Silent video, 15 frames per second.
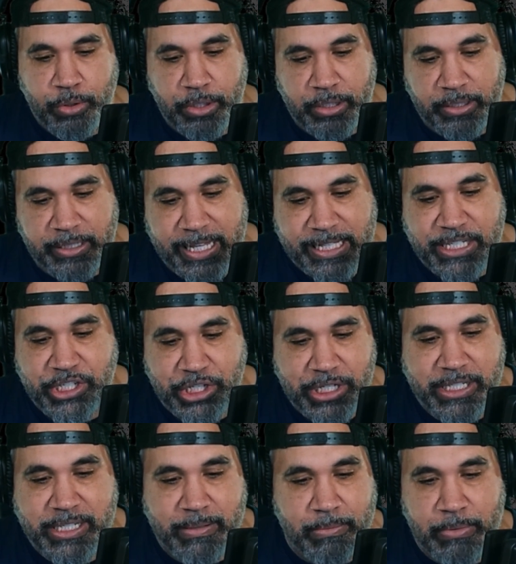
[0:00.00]

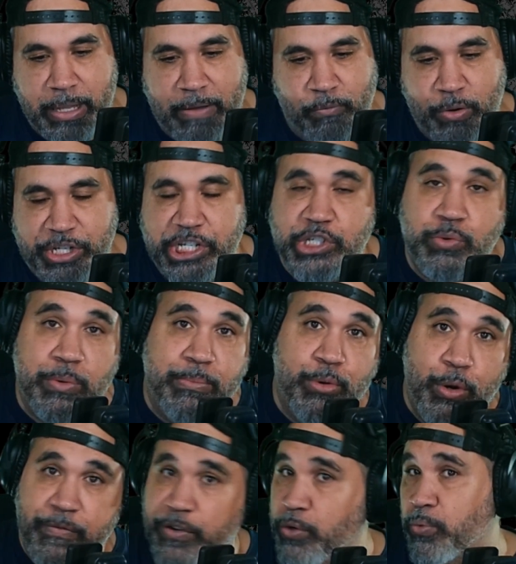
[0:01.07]
If we just
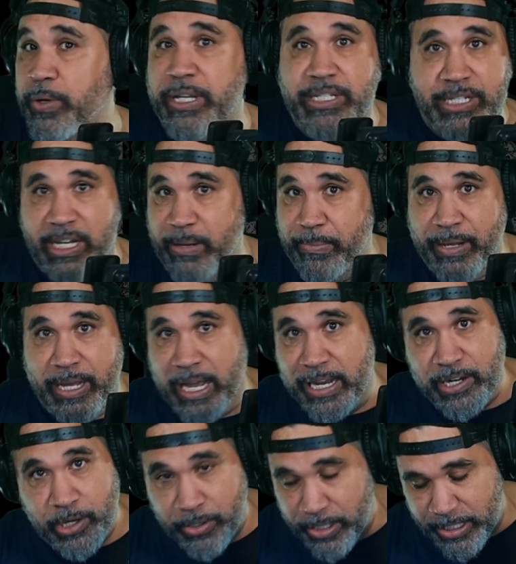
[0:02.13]
remove your reasoning behind
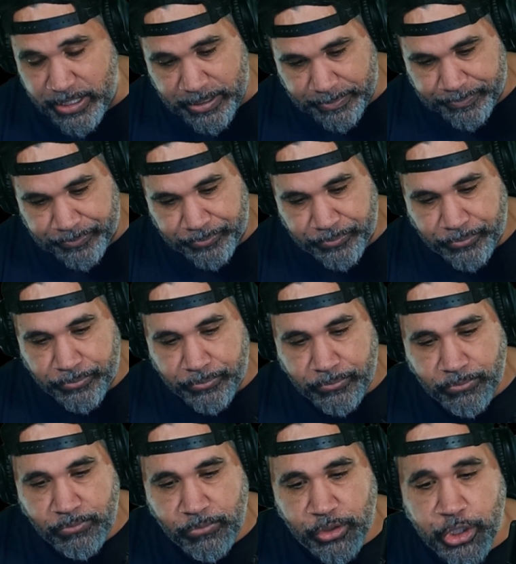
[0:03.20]
all this,
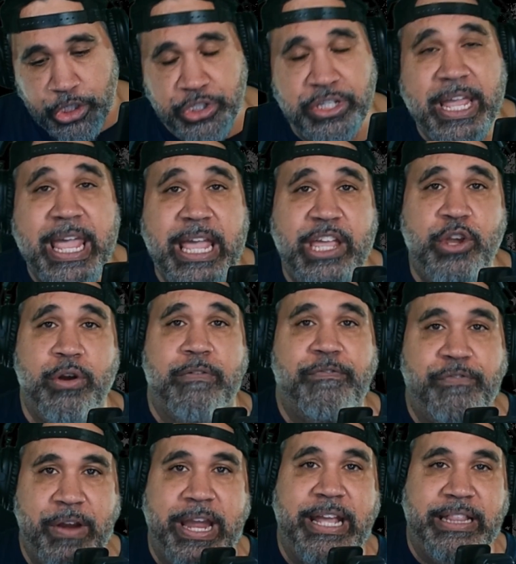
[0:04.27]
you're saying you're
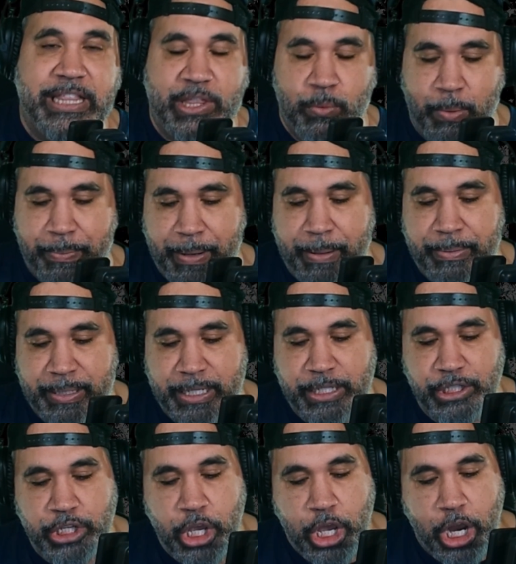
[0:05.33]
afraid that the
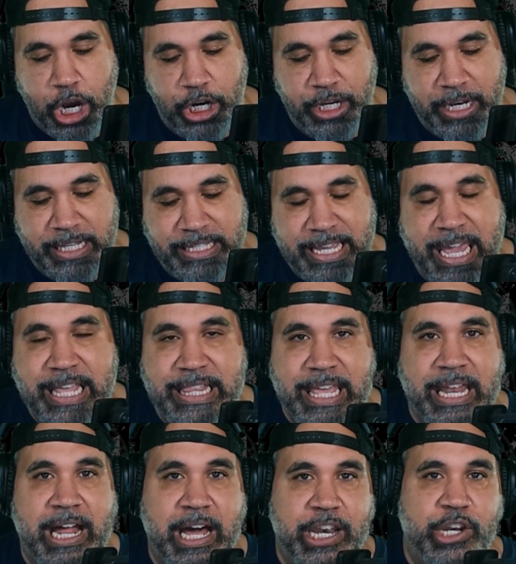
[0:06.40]
Republicans are going to take
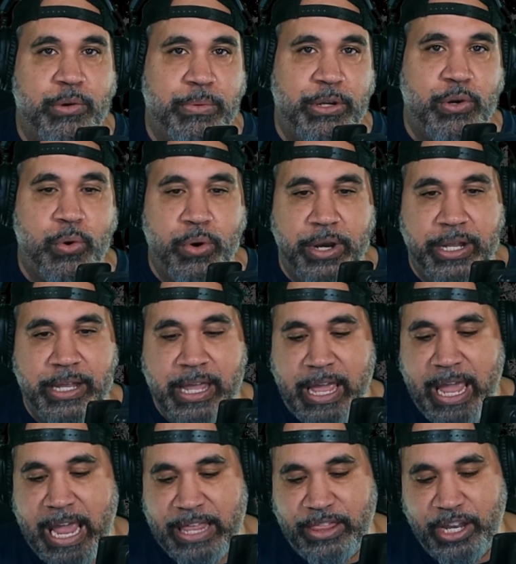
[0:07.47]
that audio recording
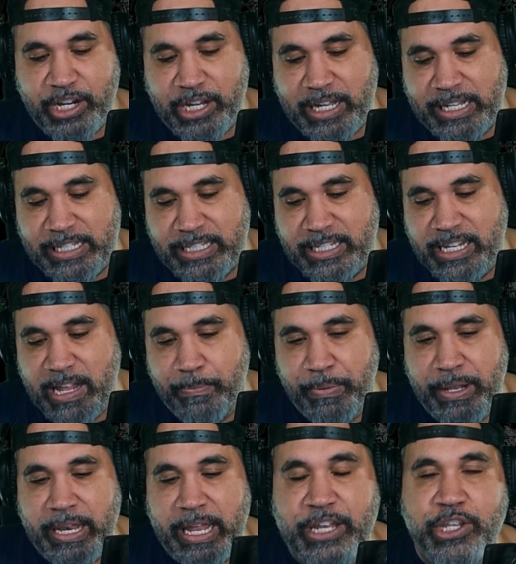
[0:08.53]
and they're going to snip
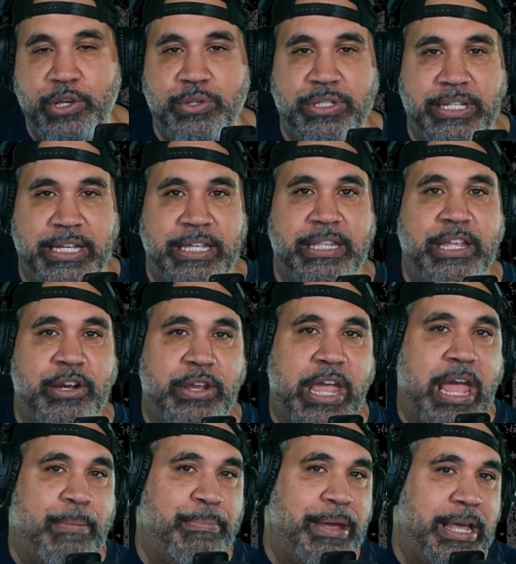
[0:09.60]
it use it in their
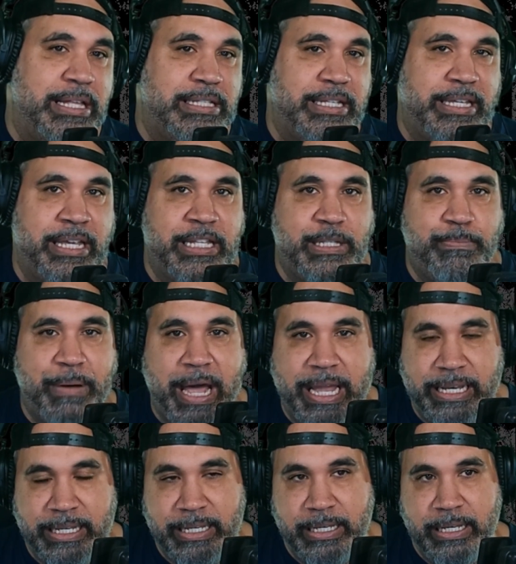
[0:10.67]
campaigns against
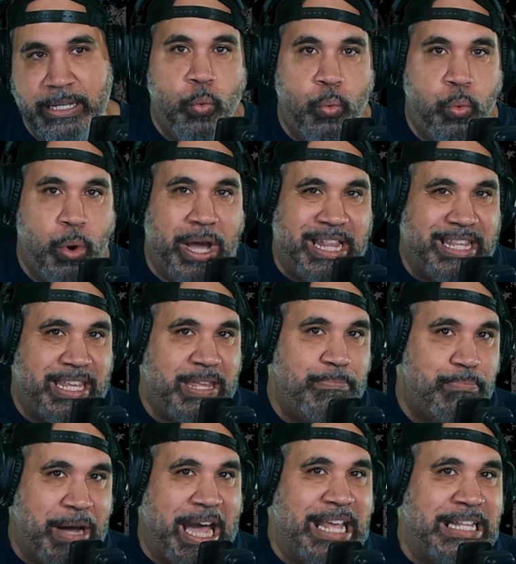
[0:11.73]
Biden. What did
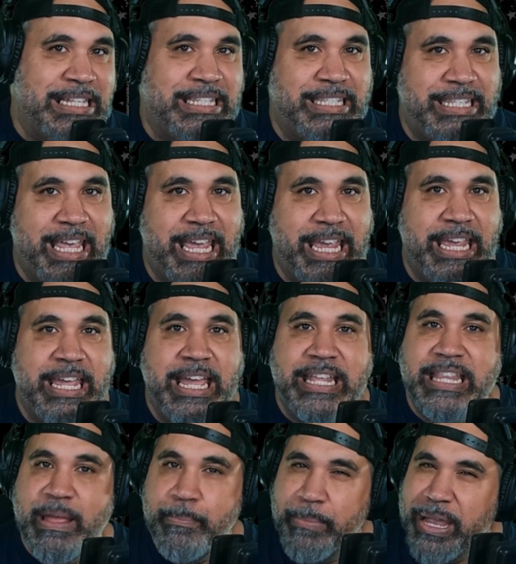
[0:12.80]
Biden say
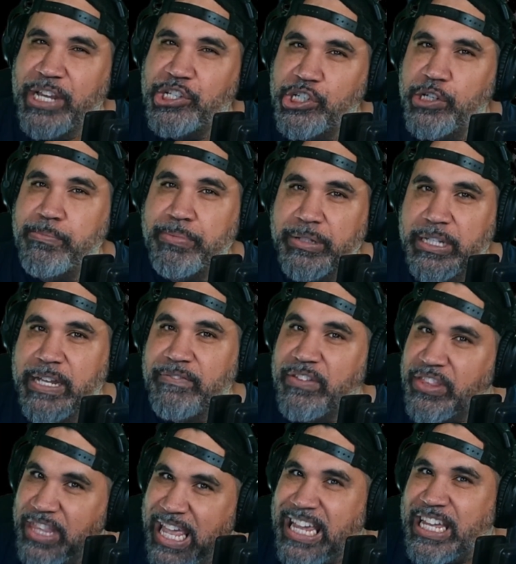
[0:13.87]
that makes you believe
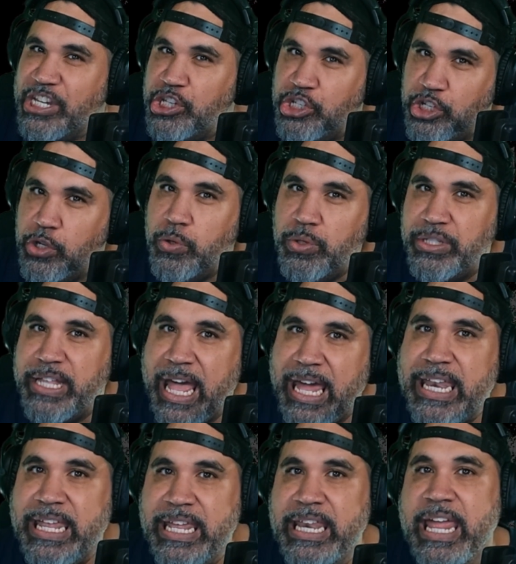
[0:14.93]
that they could use
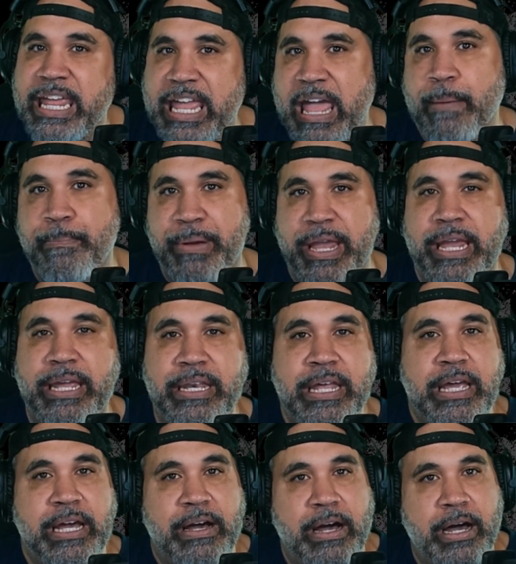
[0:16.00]
that in a campaign
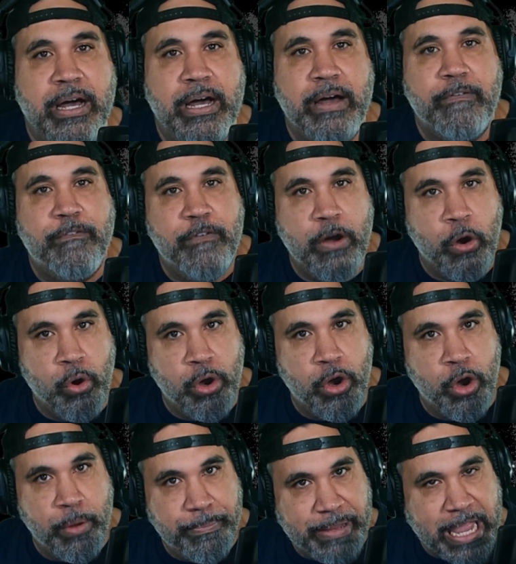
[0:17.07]

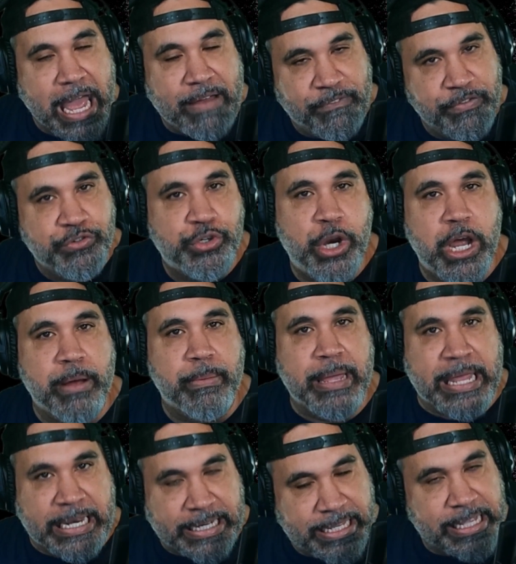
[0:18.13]
on behalf of Trump
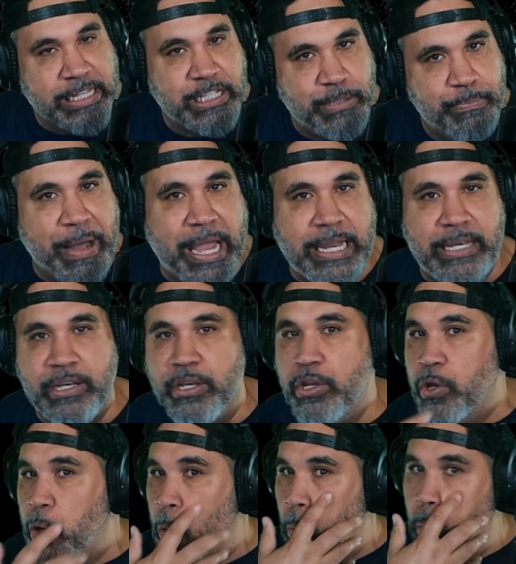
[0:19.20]
and against Biden?
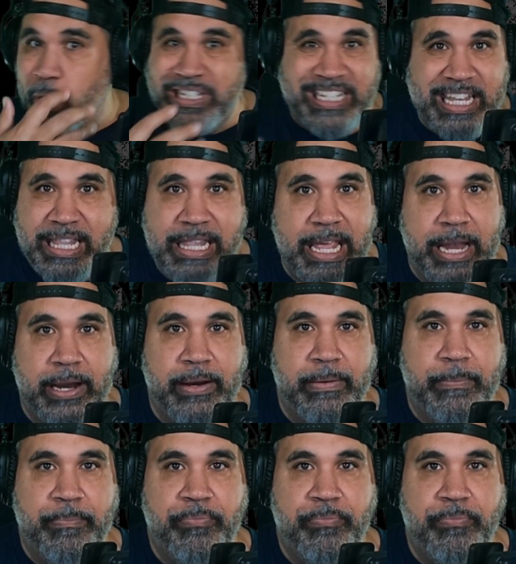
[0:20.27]
What's in there?